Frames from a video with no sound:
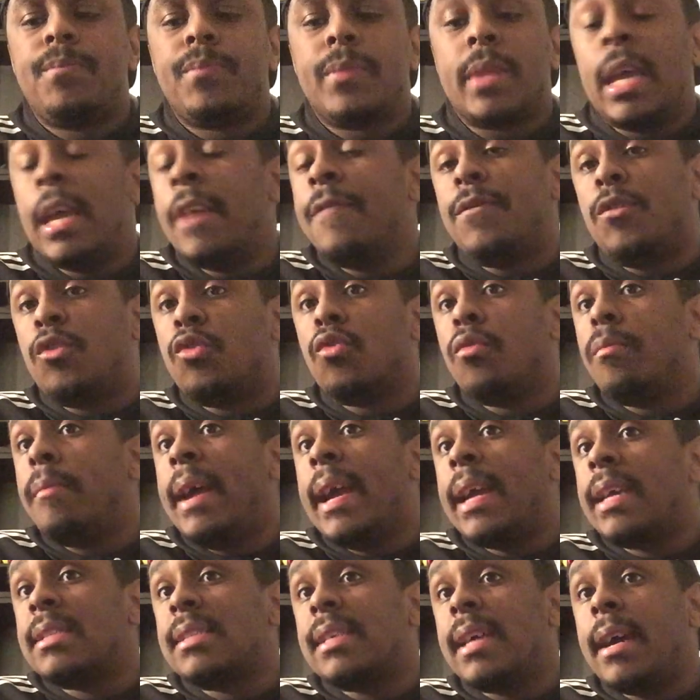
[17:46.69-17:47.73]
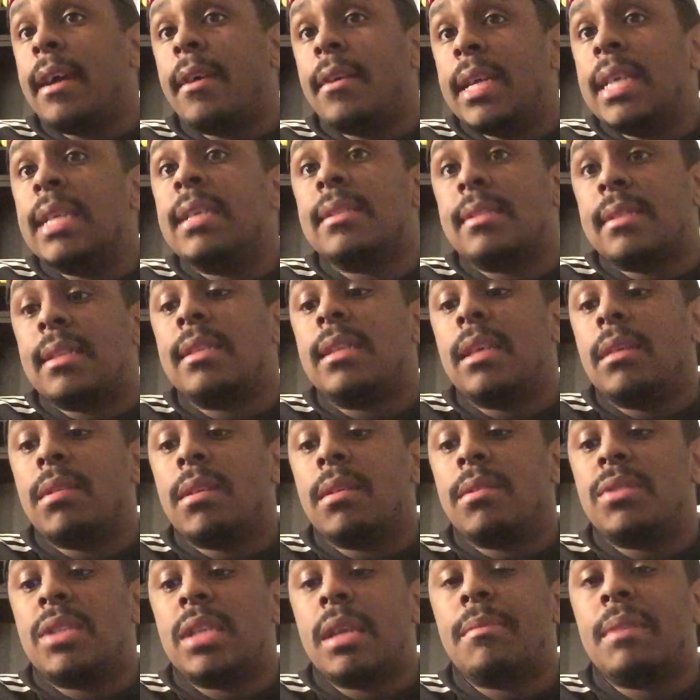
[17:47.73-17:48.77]
if Drew McIntyre is the
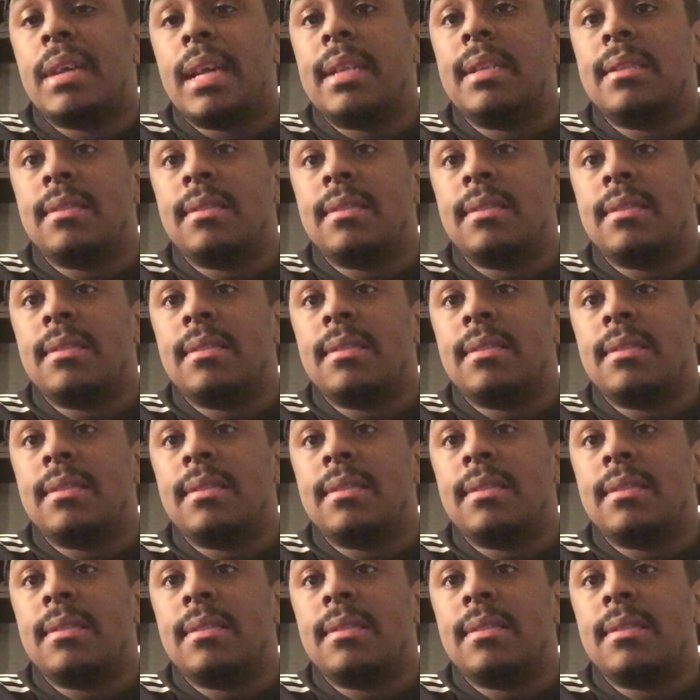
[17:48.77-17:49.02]
WWE champion heading